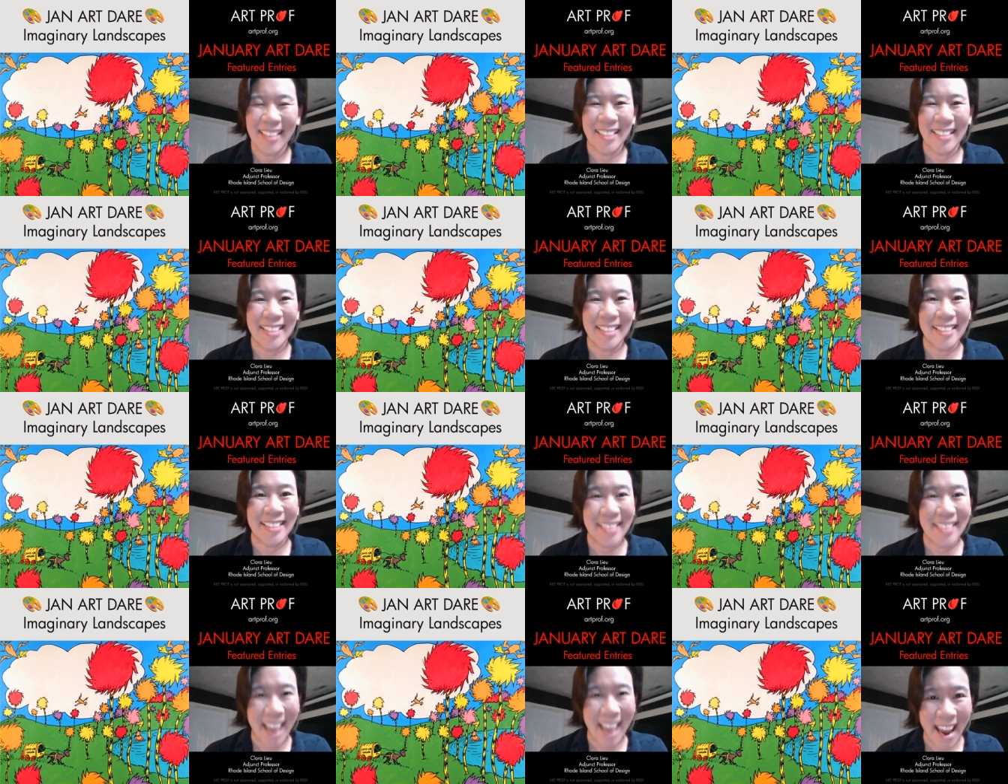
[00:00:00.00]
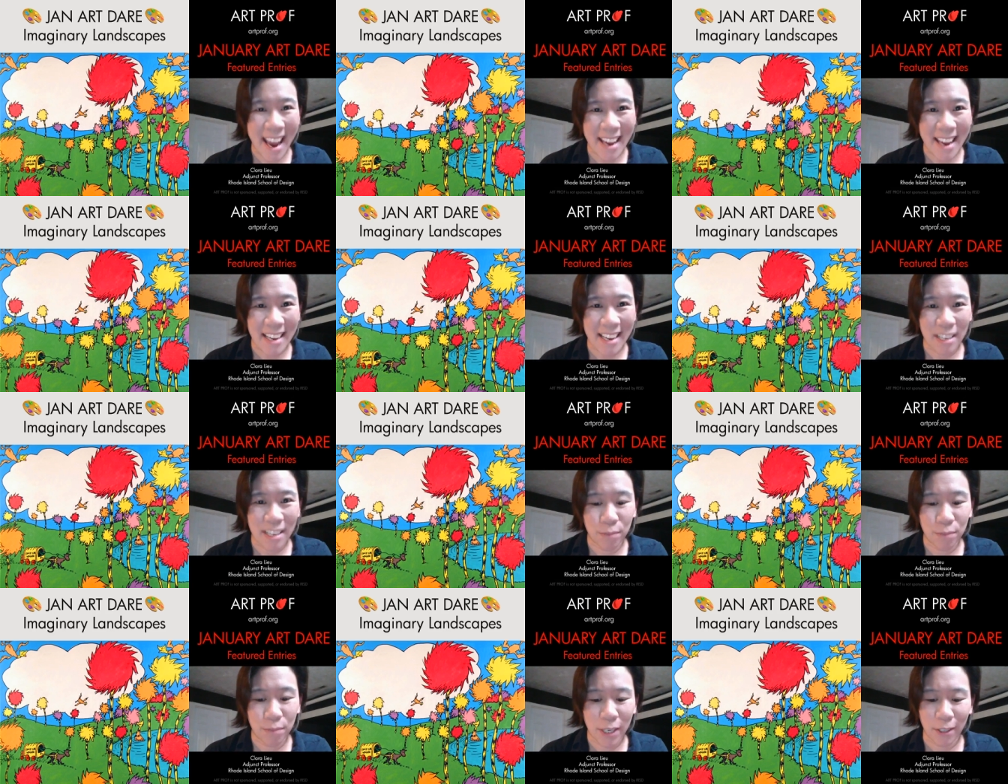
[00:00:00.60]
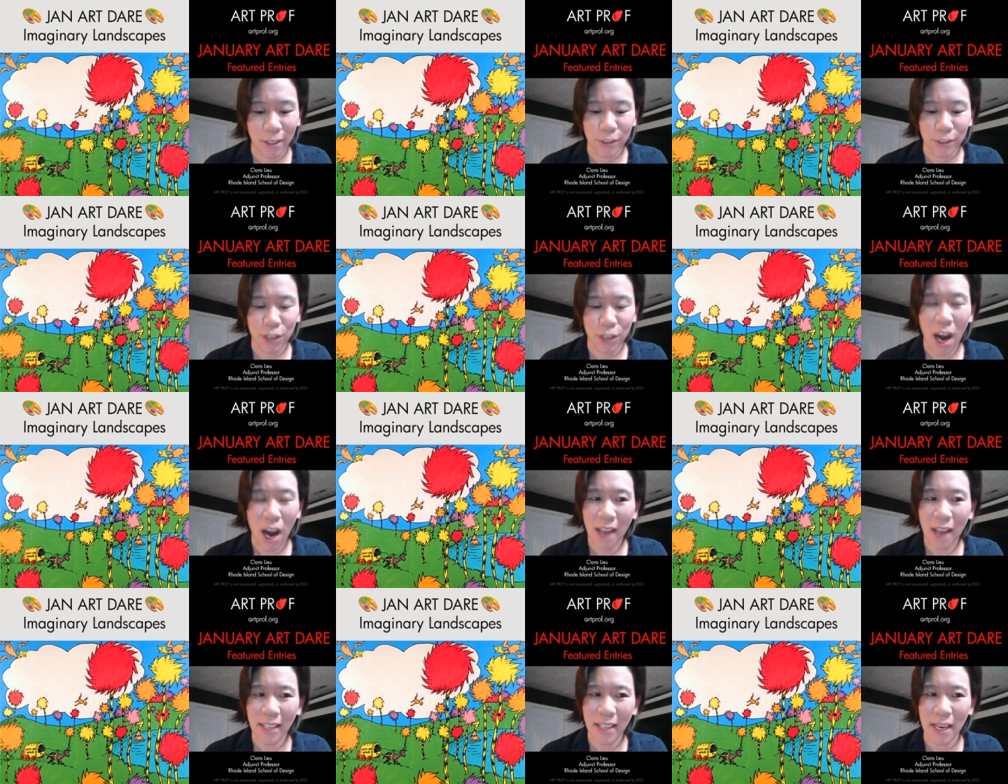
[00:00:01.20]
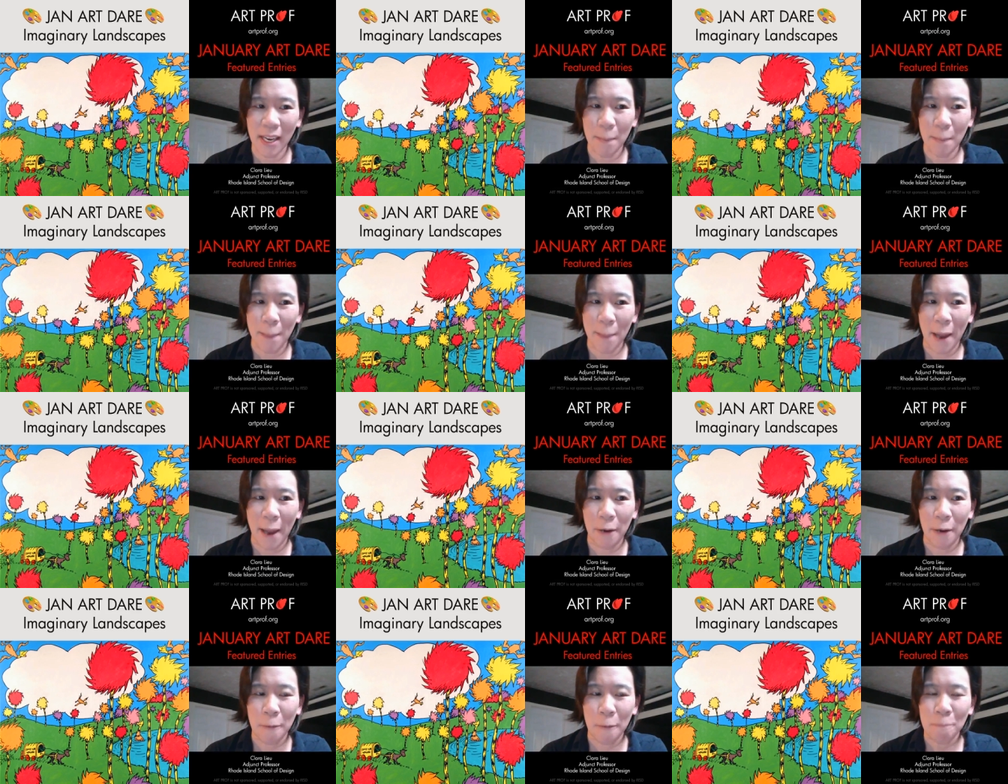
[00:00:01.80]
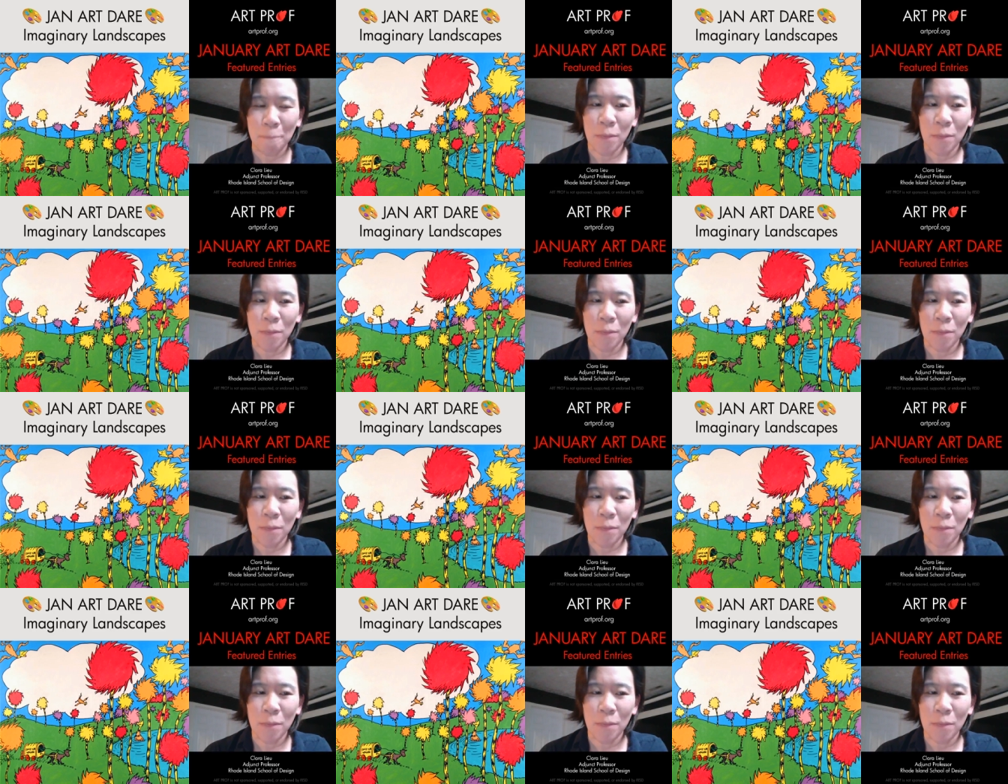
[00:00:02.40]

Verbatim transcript: Today, we are talking about